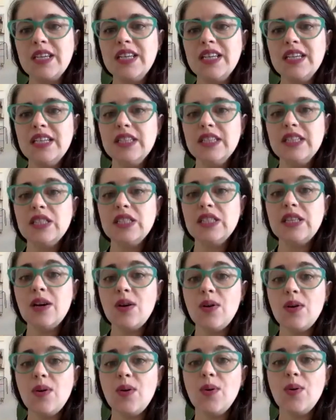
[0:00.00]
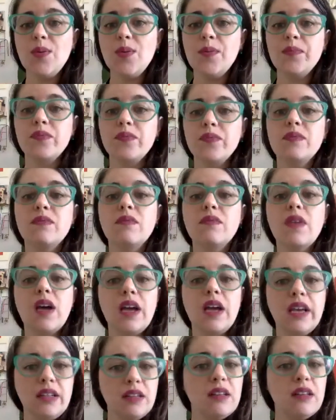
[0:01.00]
So
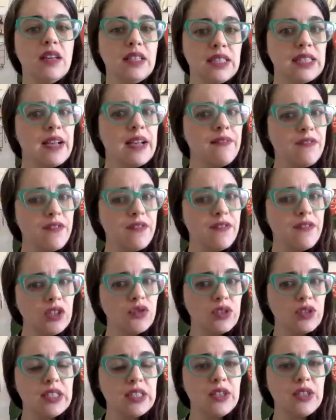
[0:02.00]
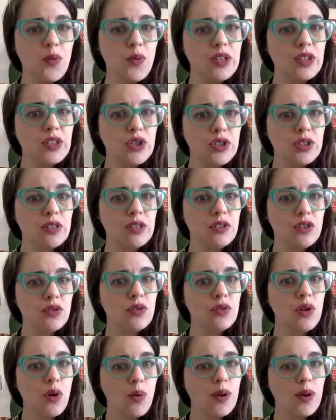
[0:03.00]
it's a very interesting question to
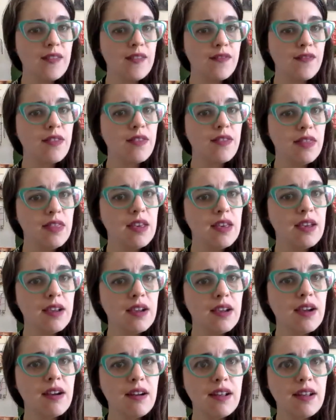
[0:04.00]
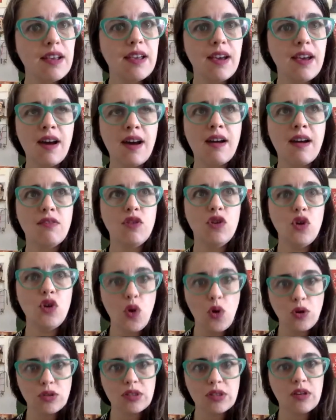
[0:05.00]
know if there are
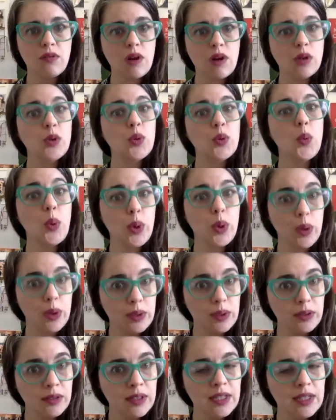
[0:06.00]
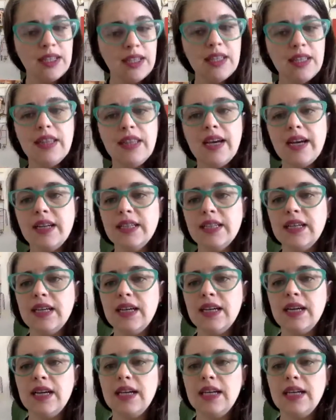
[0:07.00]
laws around the world that
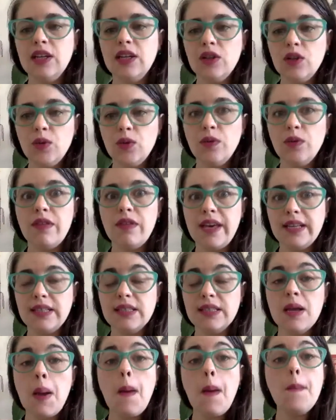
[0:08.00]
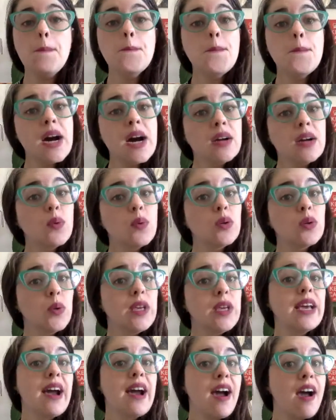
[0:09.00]
include this. But what we
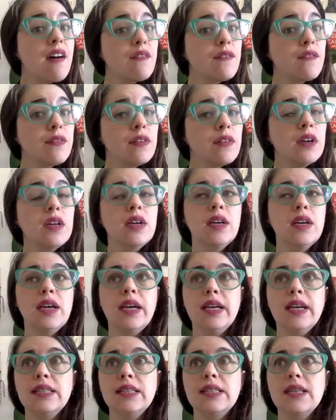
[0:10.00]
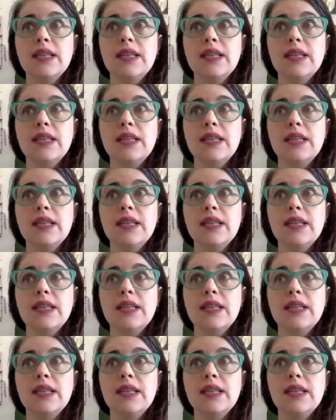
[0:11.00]
have, it's